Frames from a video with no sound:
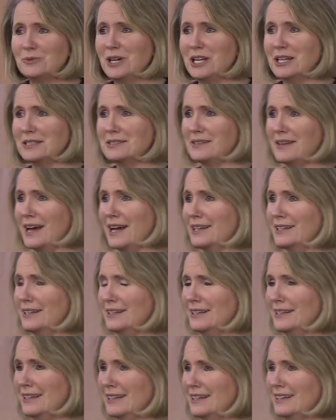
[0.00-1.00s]
one is that?
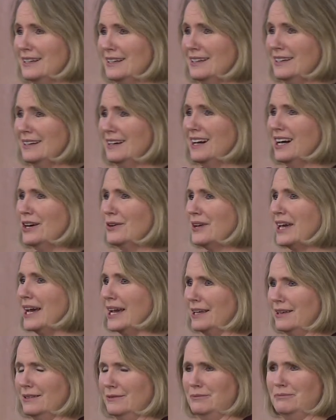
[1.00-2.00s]

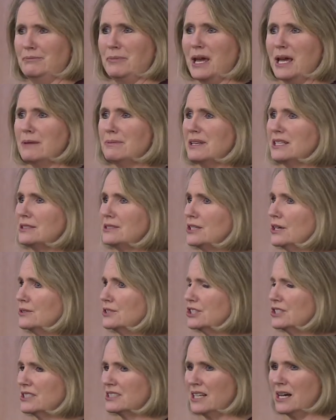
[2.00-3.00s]
Okay, babies
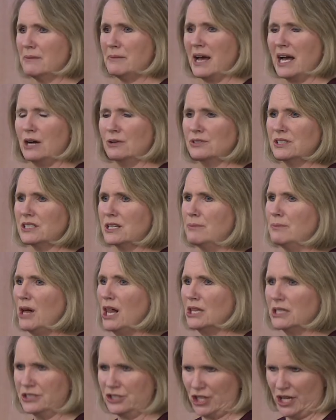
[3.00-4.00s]
don't just come out
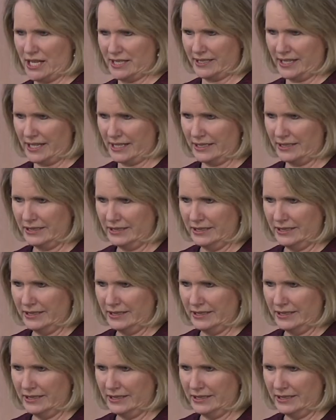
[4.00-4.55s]
apologizing.